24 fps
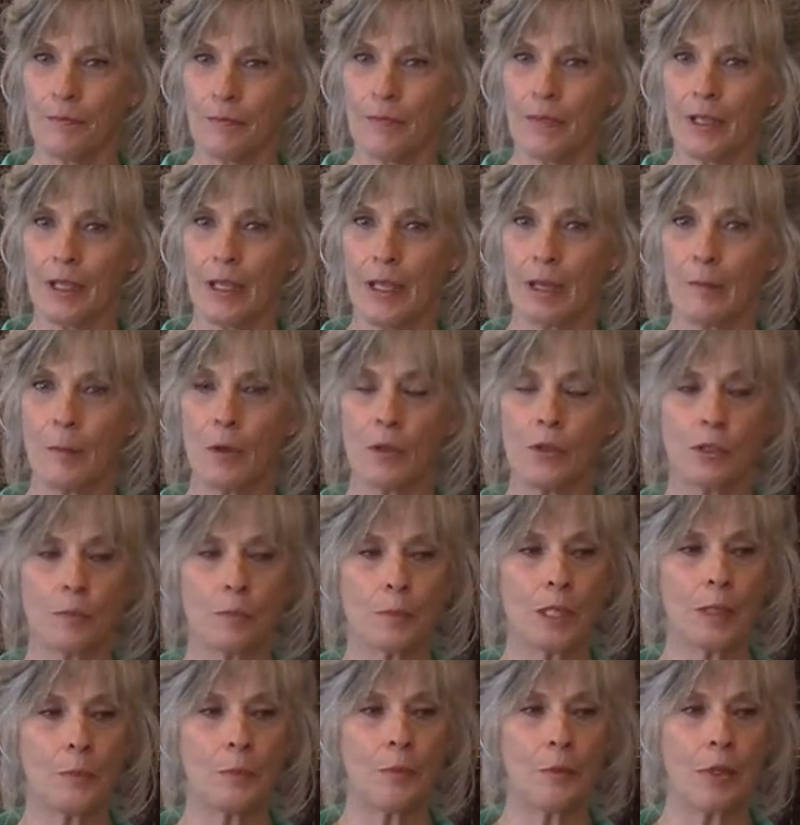okay? Most
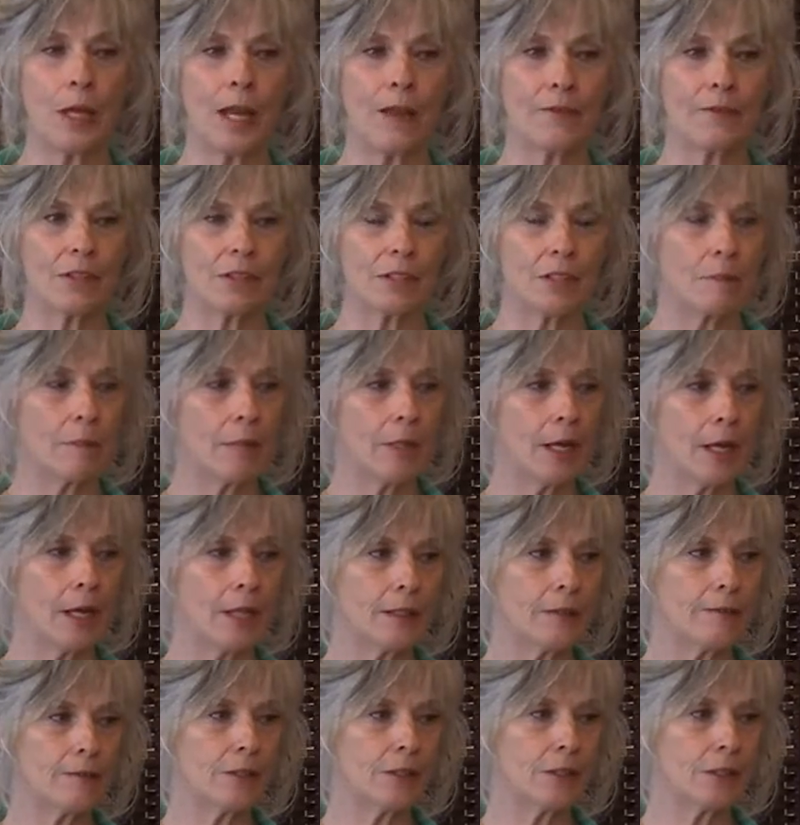people have some kind
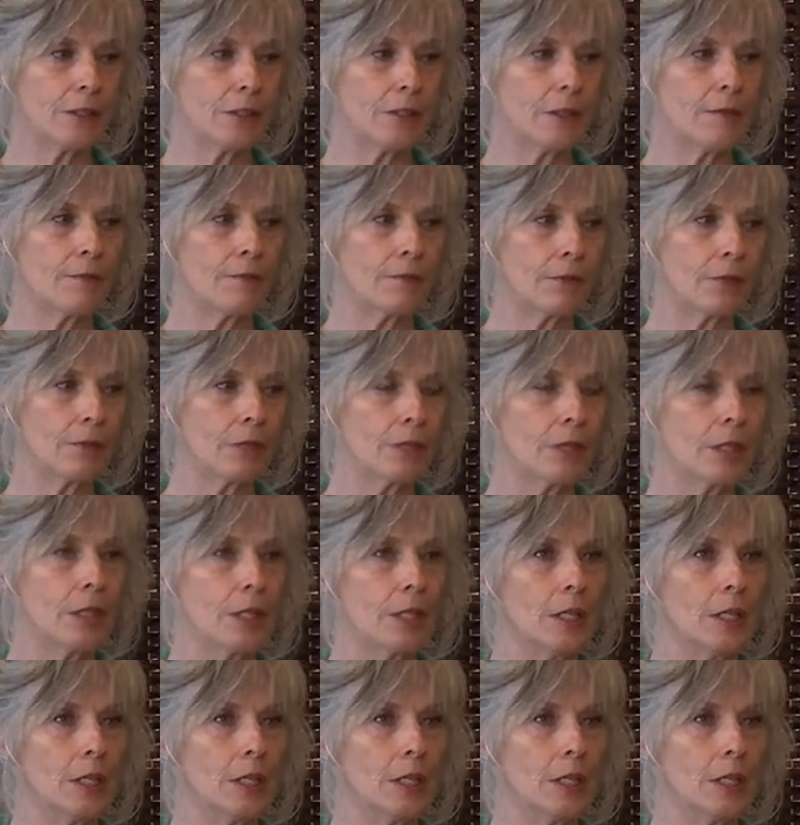of discomfort.